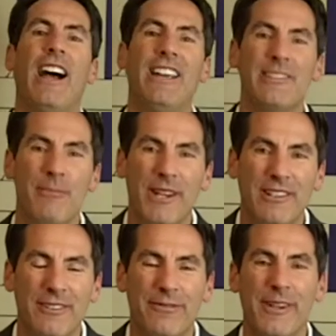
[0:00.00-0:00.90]
Hi, it's
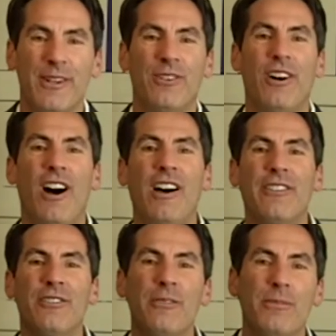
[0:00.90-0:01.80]
Michael LaFido,
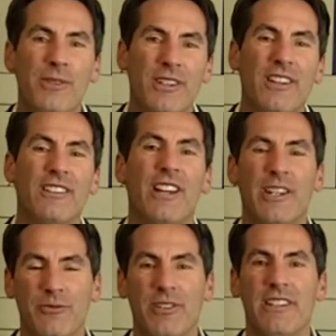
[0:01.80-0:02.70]
author of the book
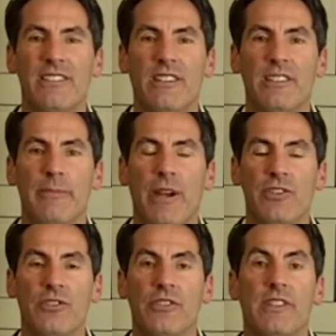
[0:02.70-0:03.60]
Luxury Listing
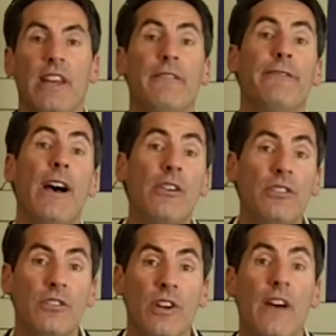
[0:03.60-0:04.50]
Specialist and
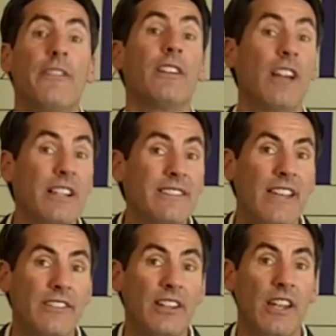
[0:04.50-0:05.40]
founder of the Lux
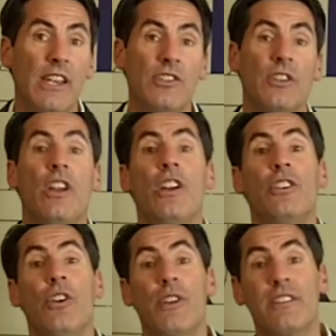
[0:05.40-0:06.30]
designation
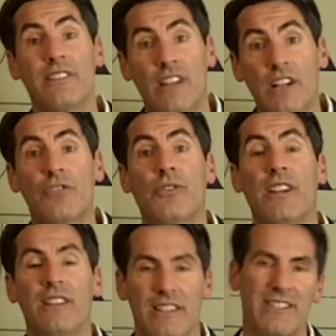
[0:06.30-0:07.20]
known as
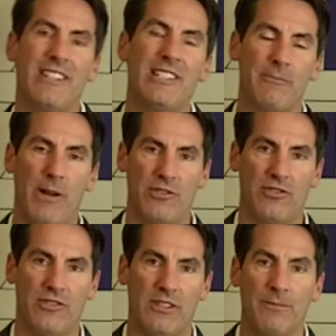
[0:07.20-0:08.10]
Luxury Listing
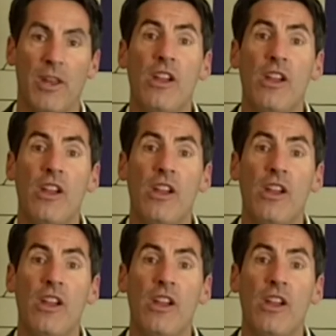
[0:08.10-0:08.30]
Specialist.